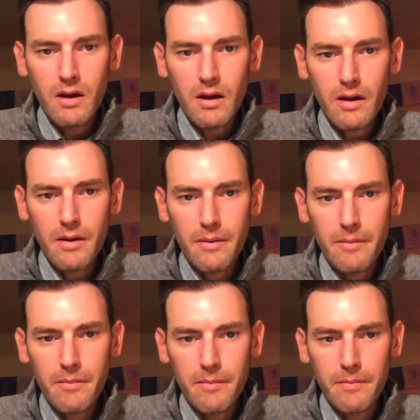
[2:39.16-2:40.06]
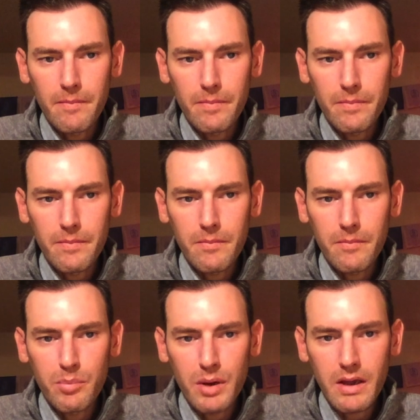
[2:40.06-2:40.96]
Um,
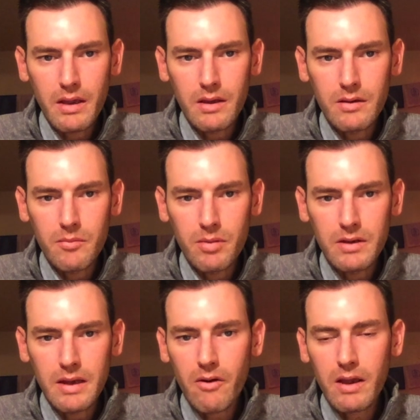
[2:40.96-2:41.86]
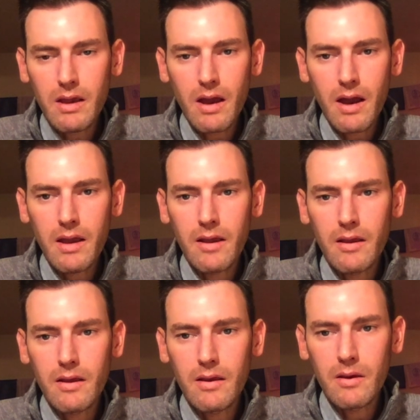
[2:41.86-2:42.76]
but now
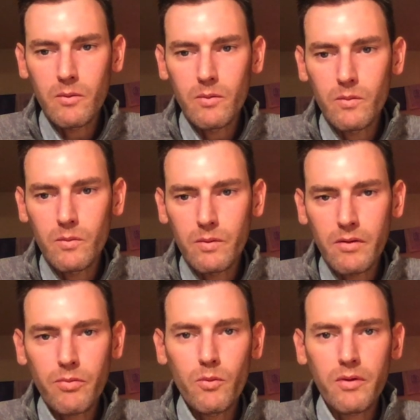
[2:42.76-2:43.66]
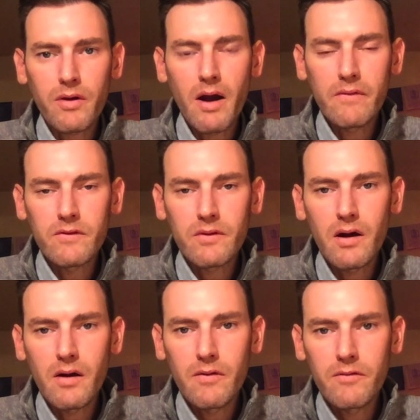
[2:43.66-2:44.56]
I with God's
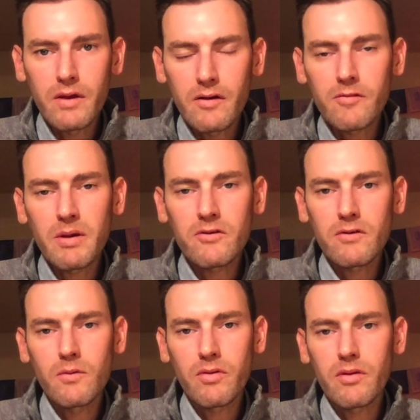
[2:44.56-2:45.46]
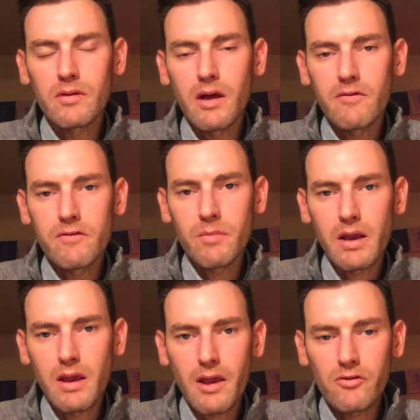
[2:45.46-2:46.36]
love, and especially with the love of my
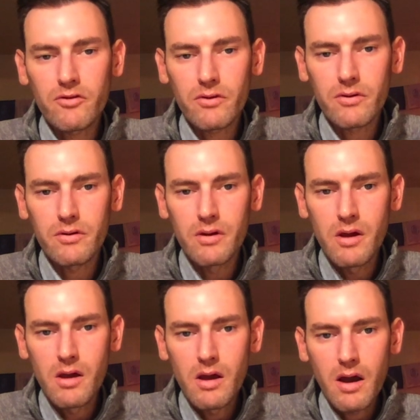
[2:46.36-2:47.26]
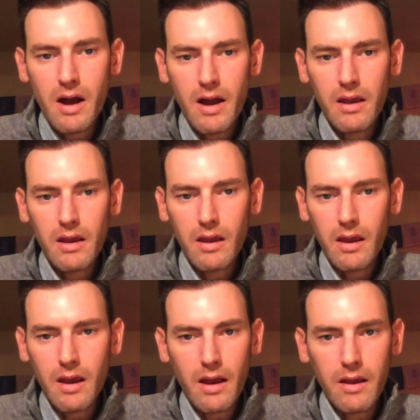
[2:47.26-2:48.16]
angel,
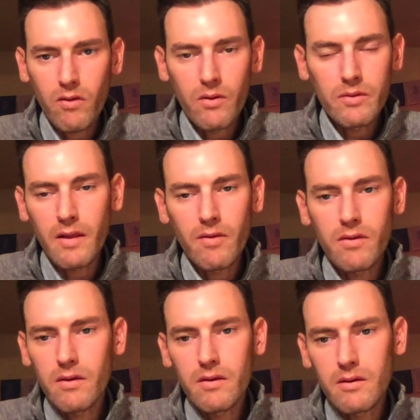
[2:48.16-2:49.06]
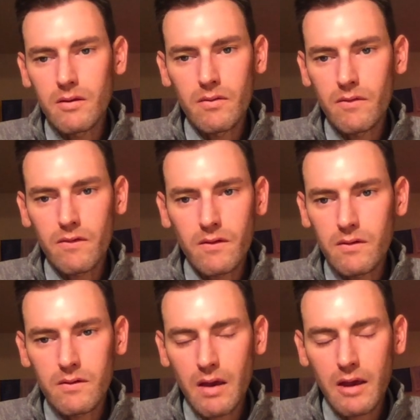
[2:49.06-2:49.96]
I don't need
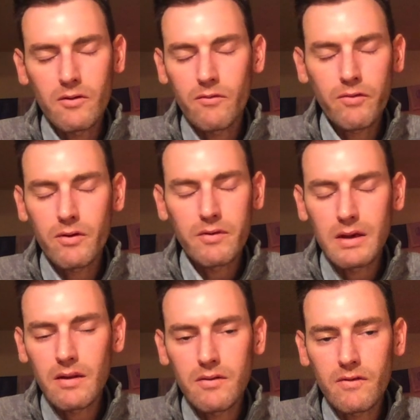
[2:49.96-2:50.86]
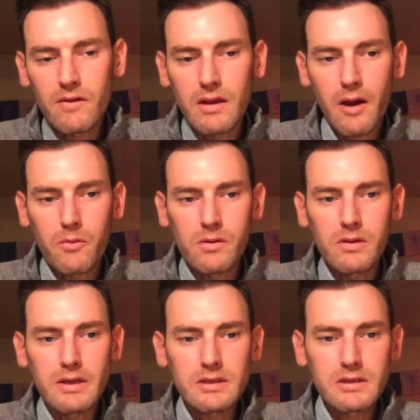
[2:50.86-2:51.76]
I don't feel the need to seek out
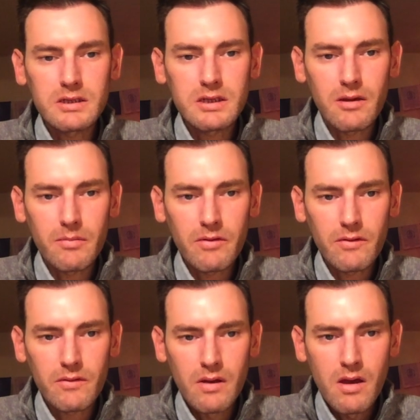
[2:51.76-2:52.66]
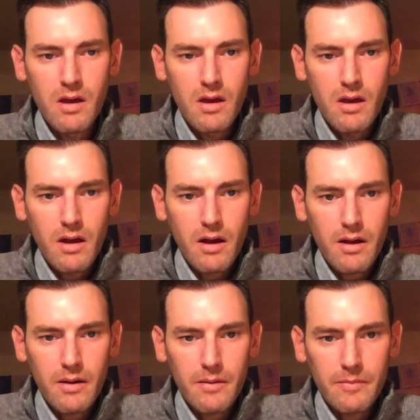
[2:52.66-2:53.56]
relationships.
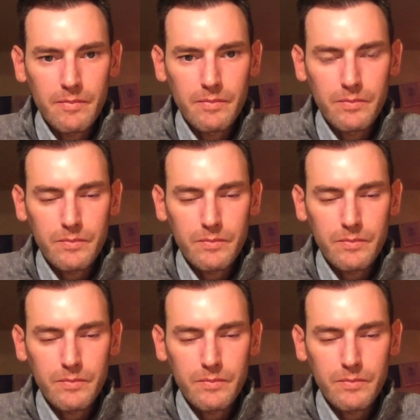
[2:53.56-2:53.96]
Um,